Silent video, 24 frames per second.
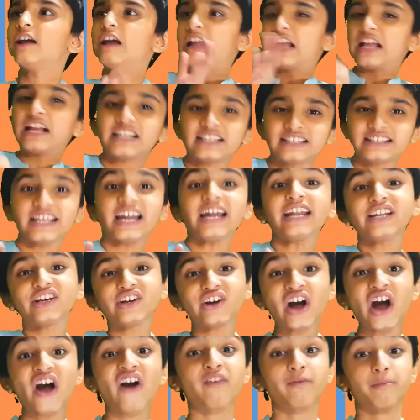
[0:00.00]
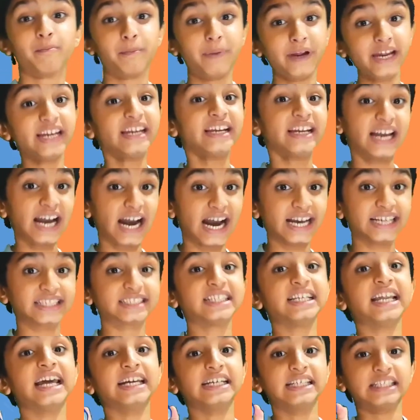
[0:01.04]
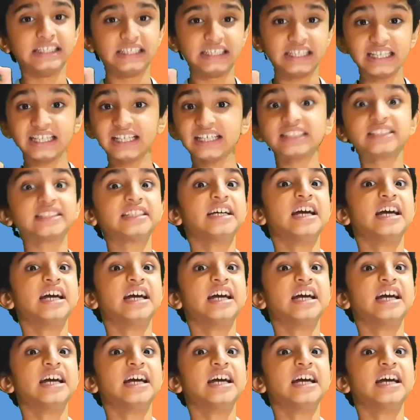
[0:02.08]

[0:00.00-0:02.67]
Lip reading: And then you have big guys like these,